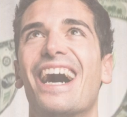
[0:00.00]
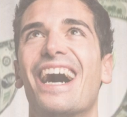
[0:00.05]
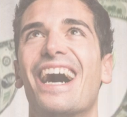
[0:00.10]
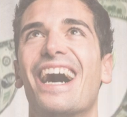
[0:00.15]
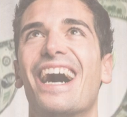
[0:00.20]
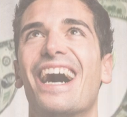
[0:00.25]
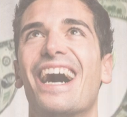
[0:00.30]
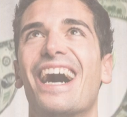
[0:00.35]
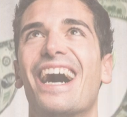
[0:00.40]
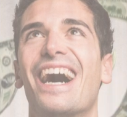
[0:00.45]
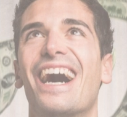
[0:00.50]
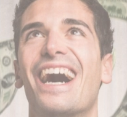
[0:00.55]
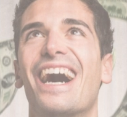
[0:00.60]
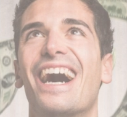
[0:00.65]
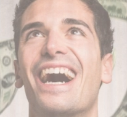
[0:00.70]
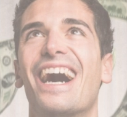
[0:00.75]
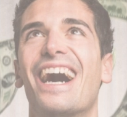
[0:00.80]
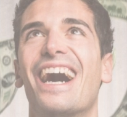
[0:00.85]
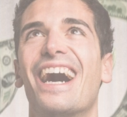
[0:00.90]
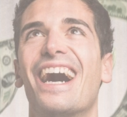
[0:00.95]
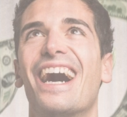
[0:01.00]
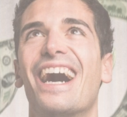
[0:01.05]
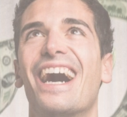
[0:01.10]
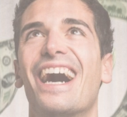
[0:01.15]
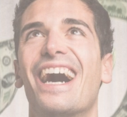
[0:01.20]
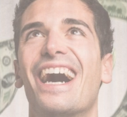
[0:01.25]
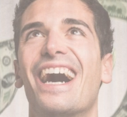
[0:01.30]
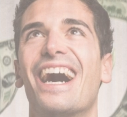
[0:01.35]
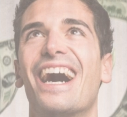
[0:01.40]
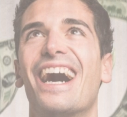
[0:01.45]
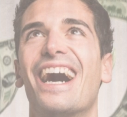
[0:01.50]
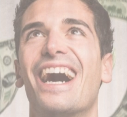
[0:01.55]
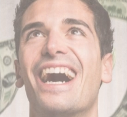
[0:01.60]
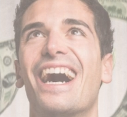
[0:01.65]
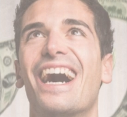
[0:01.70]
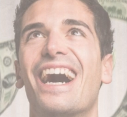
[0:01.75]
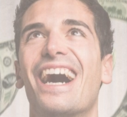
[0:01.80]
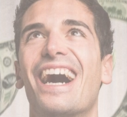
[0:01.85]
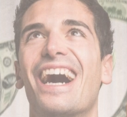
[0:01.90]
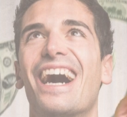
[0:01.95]

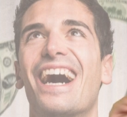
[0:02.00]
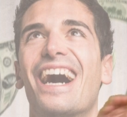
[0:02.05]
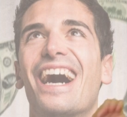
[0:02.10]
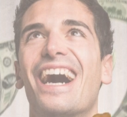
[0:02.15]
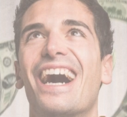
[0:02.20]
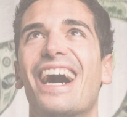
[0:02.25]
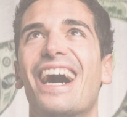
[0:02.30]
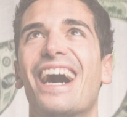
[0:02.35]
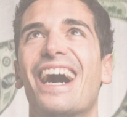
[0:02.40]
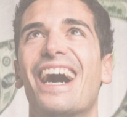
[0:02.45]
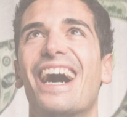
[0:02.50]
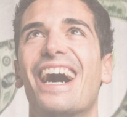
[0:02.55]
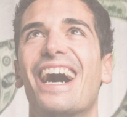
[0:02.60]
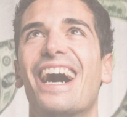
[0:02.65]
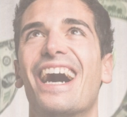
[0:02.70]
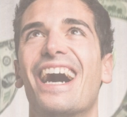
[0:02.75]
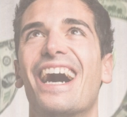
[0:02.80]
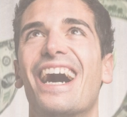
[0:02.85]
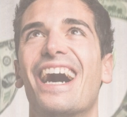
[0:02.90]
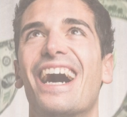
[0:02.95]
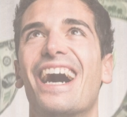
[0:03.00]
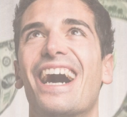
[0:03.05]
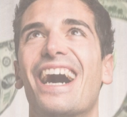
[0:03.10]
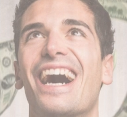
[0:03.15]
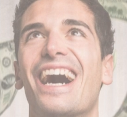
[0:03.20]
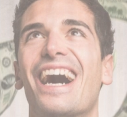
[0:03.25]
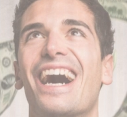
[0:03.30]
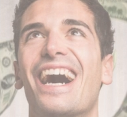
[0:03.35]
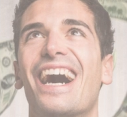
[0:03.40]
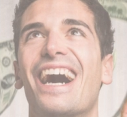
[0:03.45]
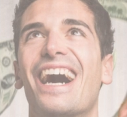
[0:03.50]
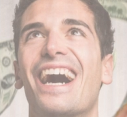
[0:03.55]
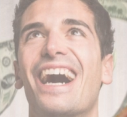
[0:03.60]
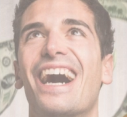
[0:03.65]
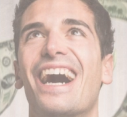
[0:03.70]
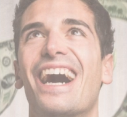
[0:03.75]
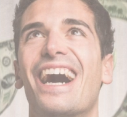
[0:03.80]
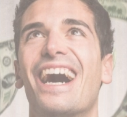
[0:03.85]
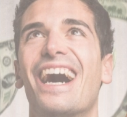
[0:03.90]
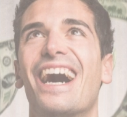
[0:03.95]

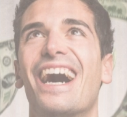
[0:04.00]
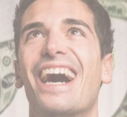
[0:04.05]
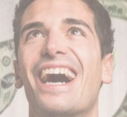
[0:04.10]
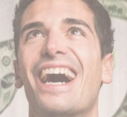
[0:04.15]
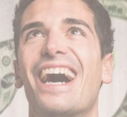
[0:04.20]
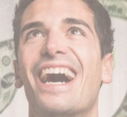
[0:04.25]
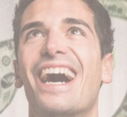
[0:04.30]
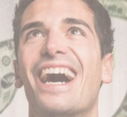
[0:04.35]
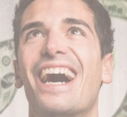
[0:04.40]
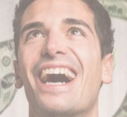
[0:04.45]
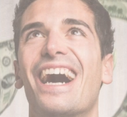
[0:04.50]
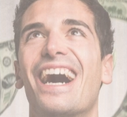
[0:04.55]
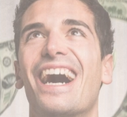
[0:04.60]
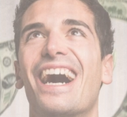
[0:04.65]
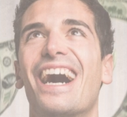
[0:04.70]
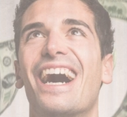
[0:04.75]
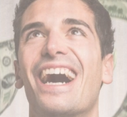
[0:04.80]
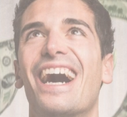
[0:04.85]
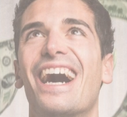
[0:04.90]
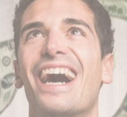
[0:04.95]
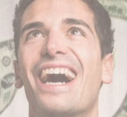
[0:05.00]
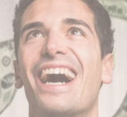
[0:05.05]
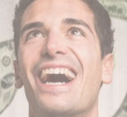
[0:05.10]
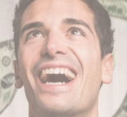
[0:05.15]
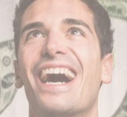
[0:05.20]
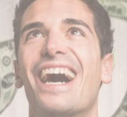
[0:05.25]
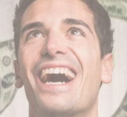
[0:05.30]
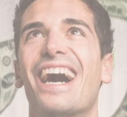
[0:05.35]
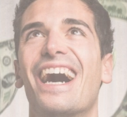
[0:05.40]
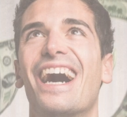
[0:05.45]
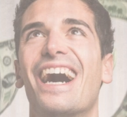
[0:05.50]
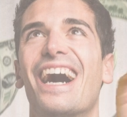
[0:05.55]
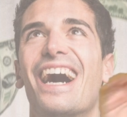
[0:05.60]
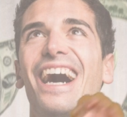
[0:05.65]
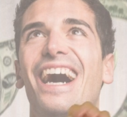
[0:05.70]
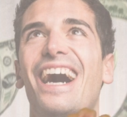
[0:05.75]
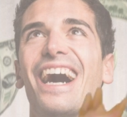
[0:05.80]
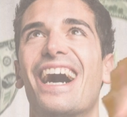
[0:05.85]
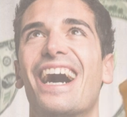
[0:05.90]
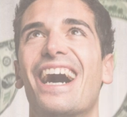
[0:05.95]

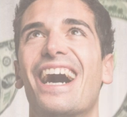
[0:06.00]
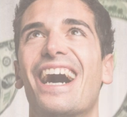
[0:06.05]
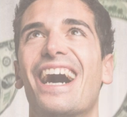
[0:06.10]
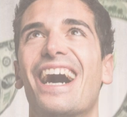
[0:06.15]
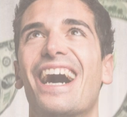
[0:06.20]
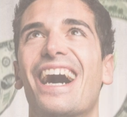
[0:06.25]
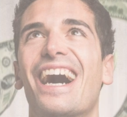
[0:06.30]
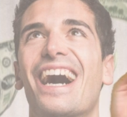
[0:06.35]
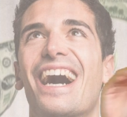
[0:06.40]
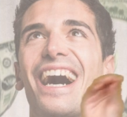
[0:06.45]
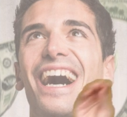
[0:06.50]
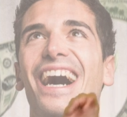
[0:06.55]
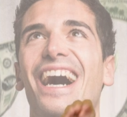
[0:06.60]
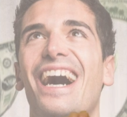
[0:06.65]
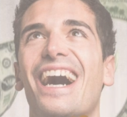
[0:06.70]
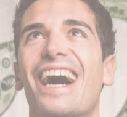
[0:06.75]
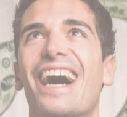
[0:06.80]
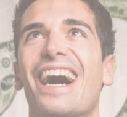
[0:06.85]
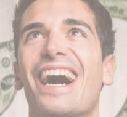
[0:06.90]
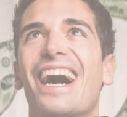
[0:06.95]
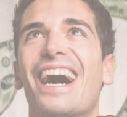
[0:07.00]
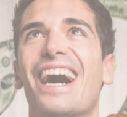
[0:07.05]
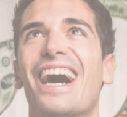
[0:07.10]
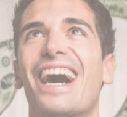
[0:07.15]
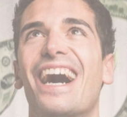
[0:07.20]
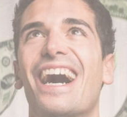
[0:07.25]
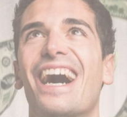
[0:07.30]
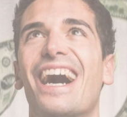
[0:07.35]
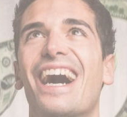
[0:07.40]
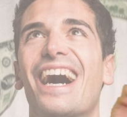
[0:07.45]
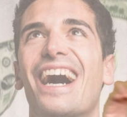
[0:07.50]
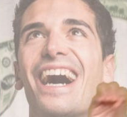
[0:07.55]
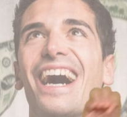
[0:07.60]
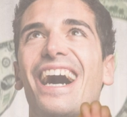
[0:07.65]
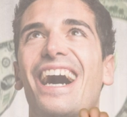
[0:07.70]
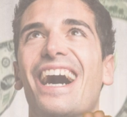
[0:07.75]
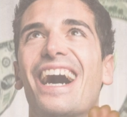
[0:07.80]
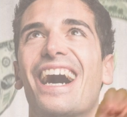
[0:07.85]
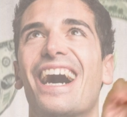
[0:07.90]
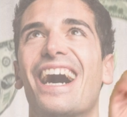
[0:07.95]
(silent)